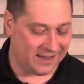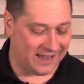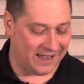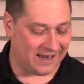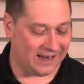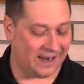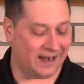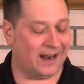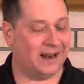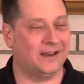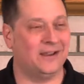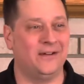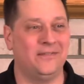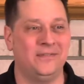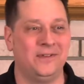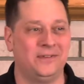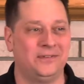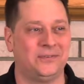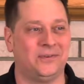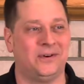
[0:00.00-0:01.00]
And then I love
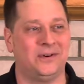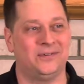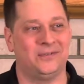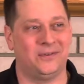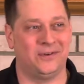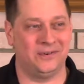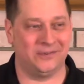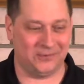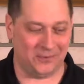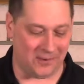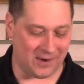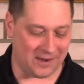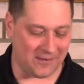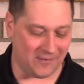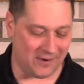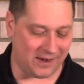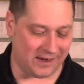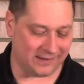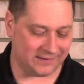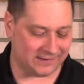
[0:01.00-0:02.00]
this verse, verse
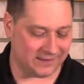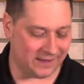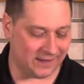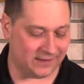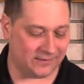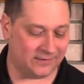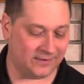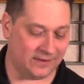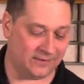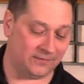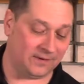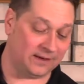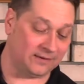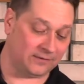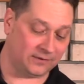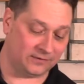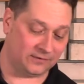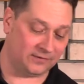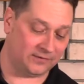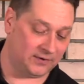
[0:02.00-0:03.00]
21. It says,
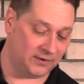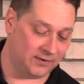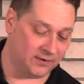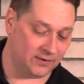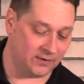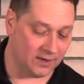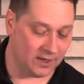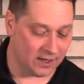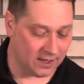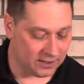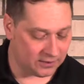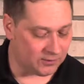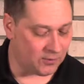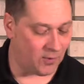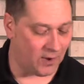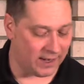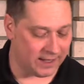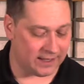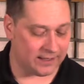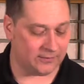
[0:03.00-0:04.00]
Ephesians 2,
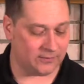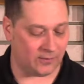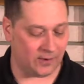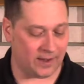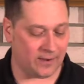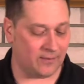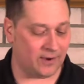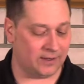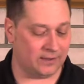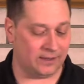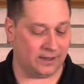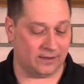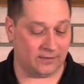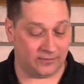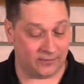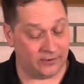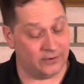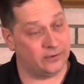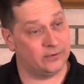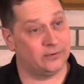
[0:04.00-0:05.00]
20, 21
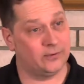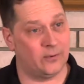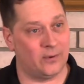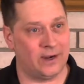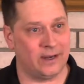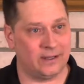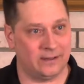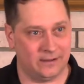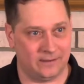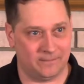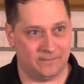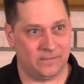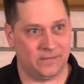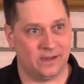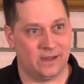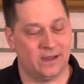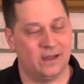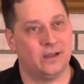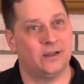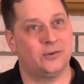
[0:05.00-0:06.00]
through 20,
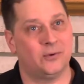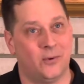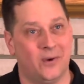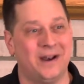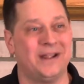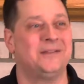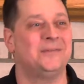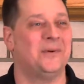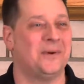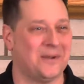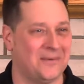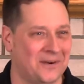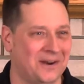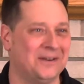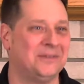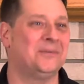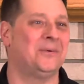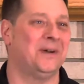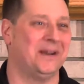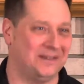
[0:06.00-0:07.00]
20
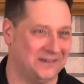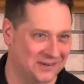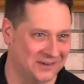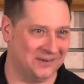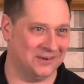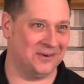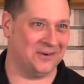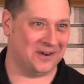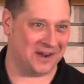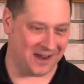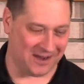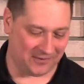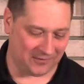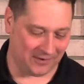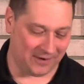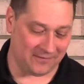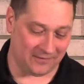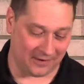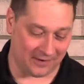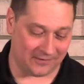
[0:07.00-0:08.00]
21, 22. Okay,
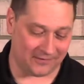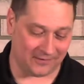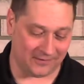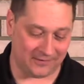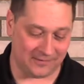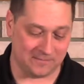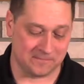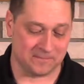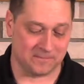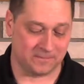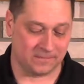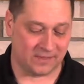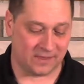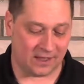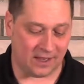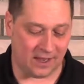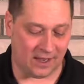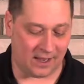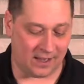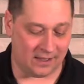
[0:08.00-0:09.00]
three verses.
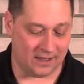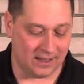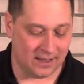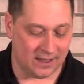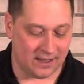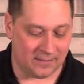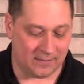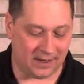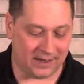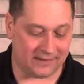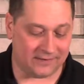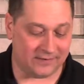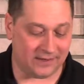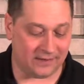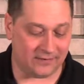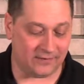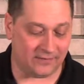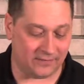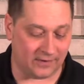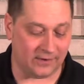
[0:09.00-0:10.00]
Uh, but it
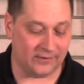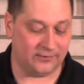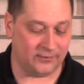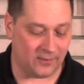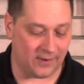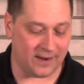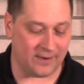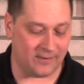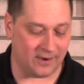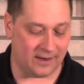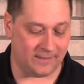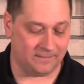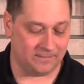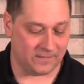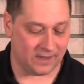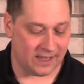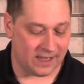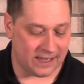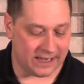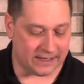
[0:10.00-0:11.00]
says in verse 21,
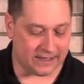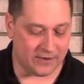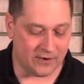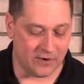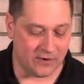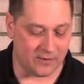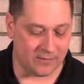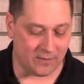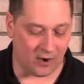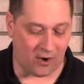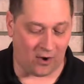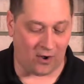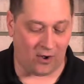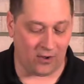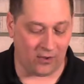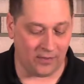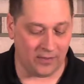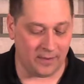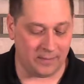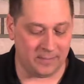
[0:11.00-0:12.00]
in whom
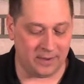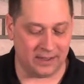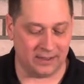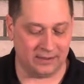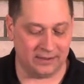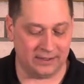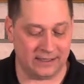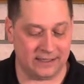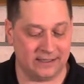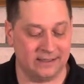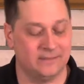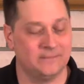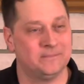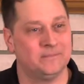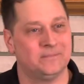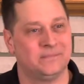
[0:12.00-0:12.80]
all the building